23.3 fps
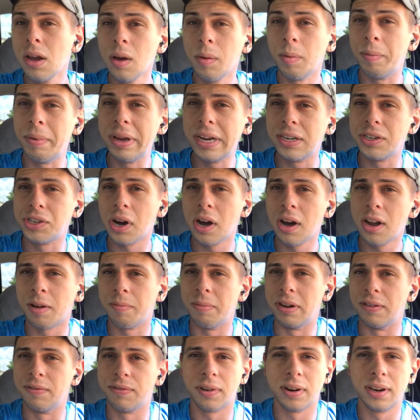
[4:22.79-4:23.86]
Me and John have
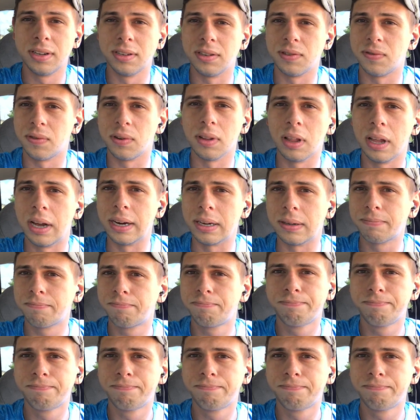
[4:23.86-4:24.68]
been friends for like